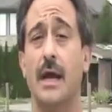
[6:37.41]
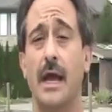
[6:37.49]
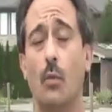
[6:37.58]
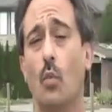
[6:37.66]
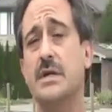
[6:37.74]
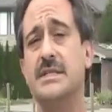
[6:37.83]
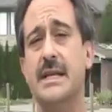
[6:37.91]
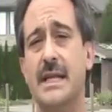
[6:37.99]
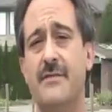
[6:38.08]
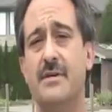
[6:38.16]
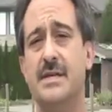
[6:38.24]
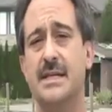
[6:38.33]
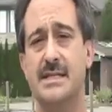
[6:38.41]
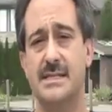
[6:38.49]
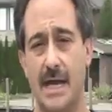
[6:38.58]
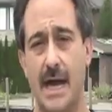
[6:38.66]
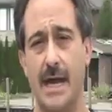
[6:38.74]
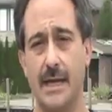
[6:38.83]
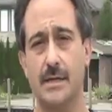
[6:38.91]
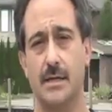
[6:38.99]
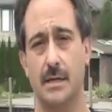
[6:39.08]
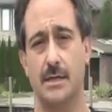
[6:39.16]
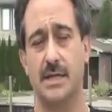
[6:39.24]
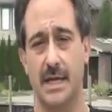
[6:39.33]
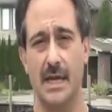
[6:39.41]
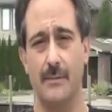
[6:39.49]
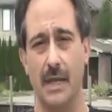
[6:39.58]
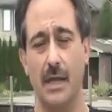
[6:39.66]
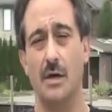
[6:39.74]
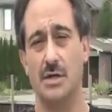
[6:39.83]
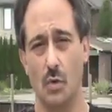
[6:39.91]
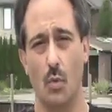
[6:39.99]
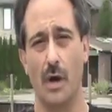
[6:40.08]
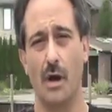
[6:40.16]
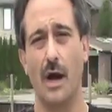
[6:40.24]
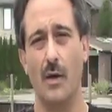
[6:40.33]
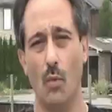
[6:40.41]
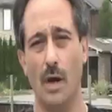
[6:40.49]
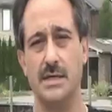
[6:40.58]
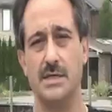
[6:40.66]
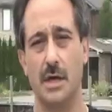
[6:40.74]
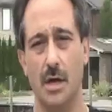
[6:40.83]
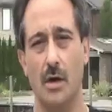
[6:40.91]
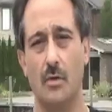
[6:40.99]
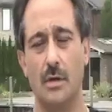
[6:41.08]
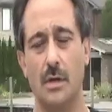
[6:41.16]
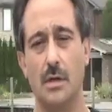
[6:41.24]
And was it even designed to get me to where I want to go?